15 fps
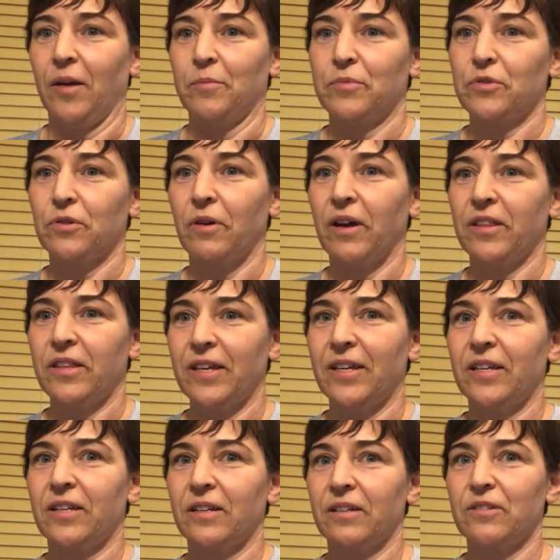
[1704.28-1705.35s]
So I
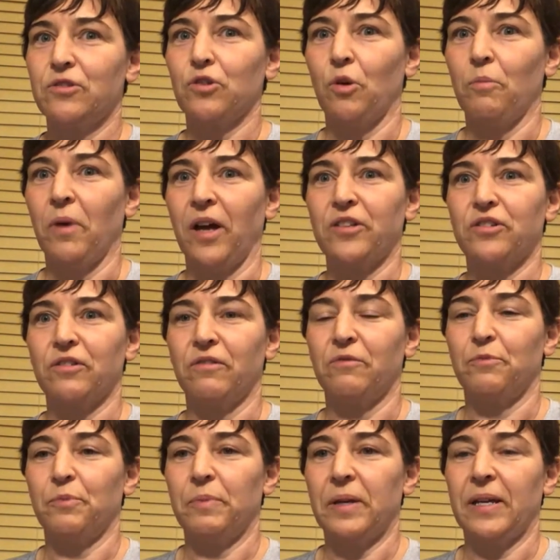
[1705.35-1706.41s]
think so much of
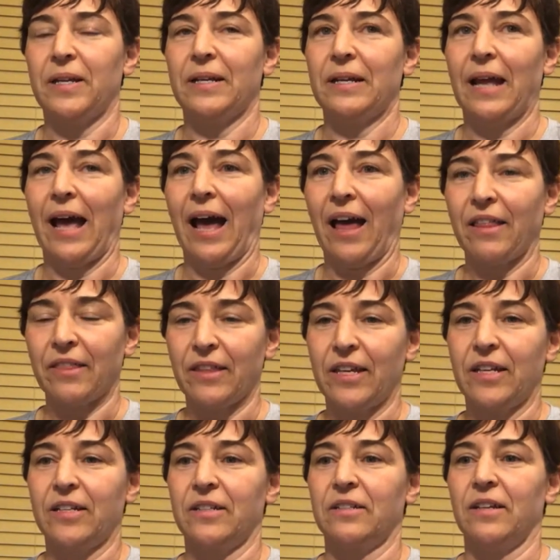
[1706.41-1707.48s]
being an
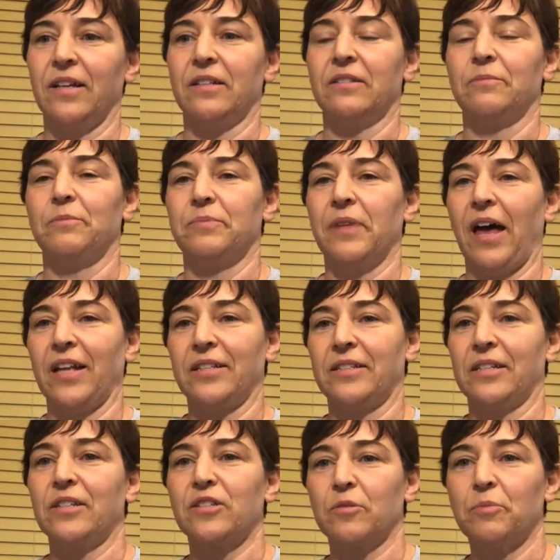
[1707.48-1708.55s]
athlete and that
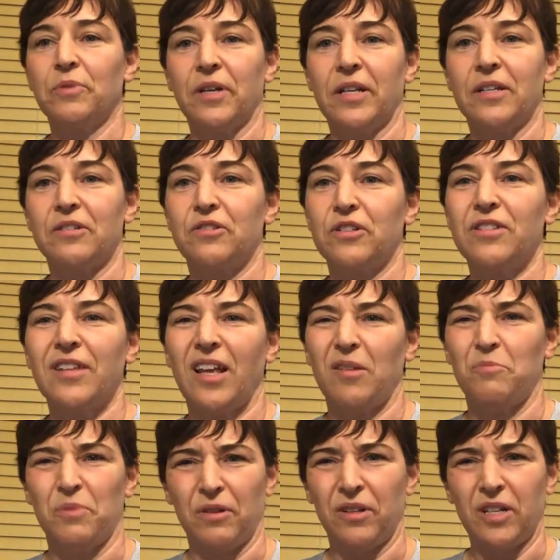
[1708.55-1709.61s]
discipline is just that
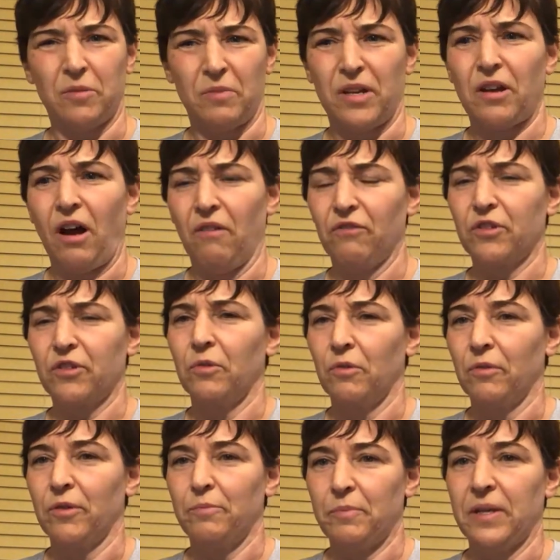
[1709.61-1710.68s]
ability to be comfortable
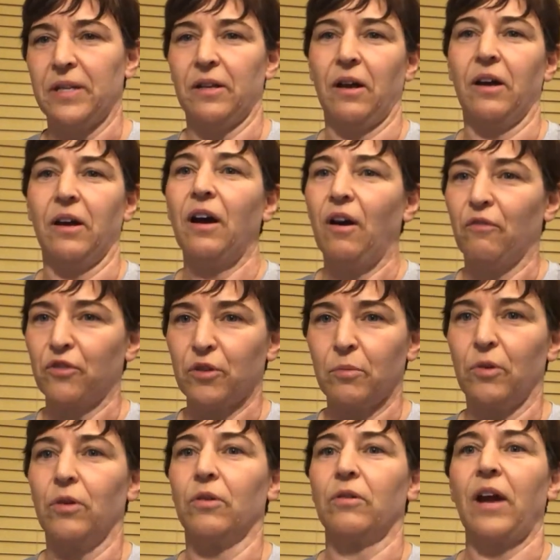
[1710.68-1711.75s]
with being
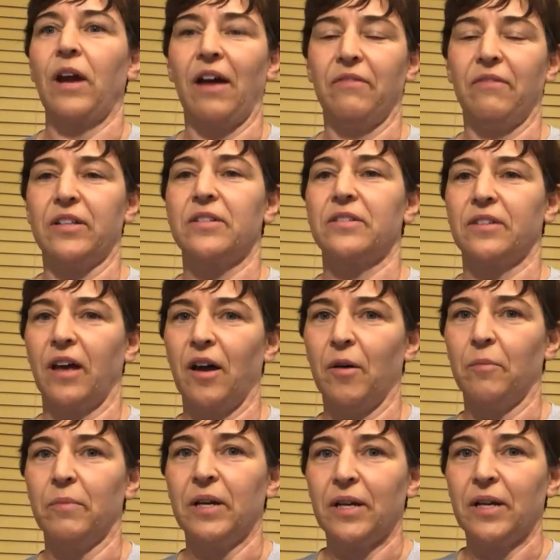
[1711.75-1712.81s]
uncomfortable or having
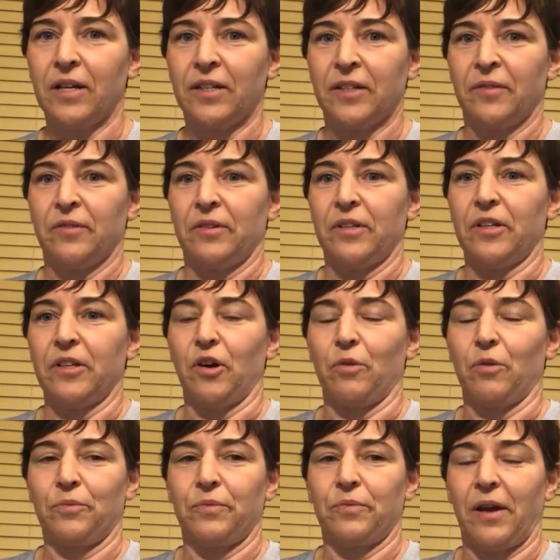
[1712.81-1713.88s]
some,
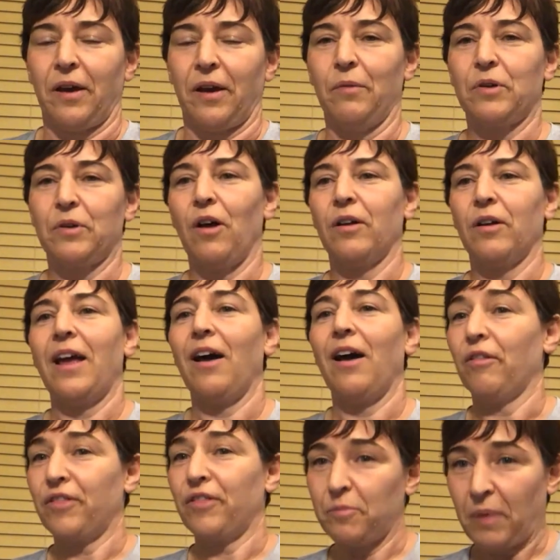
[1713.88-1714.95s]
I would call it
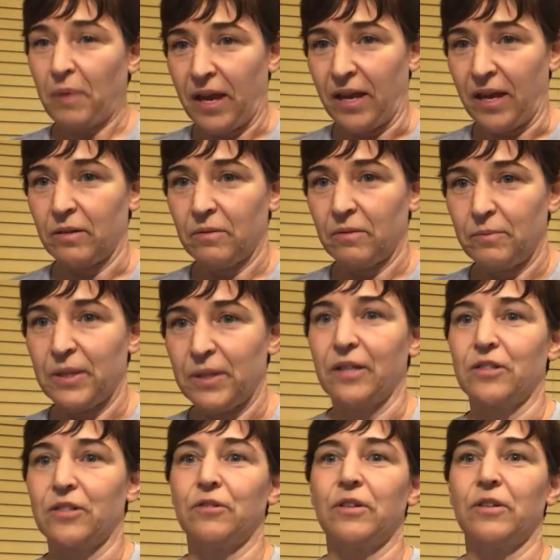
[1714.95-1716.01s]
healthy pain
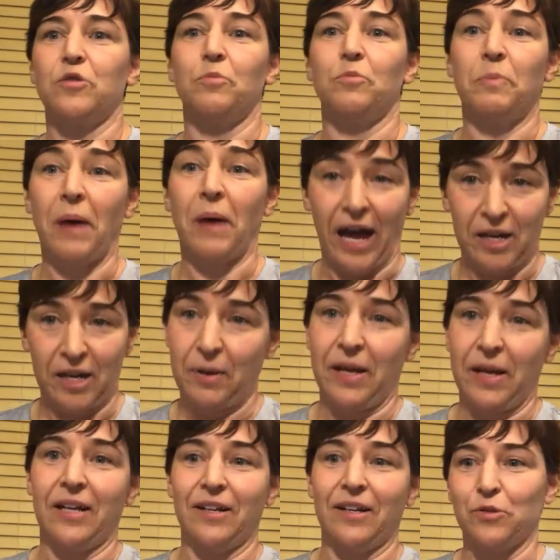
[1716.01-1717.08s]
because there is bad
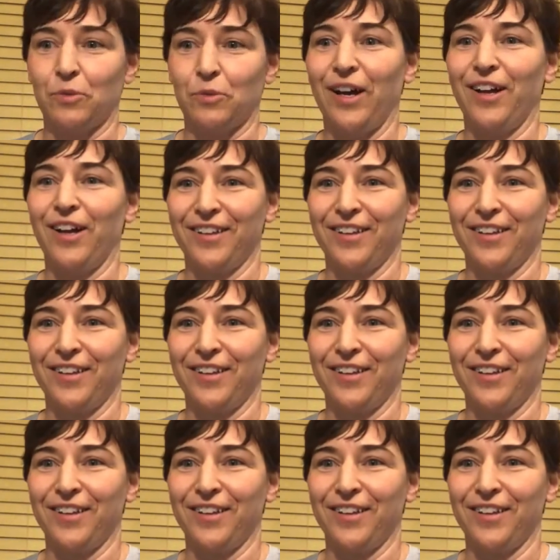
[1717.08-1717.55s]
pain as well.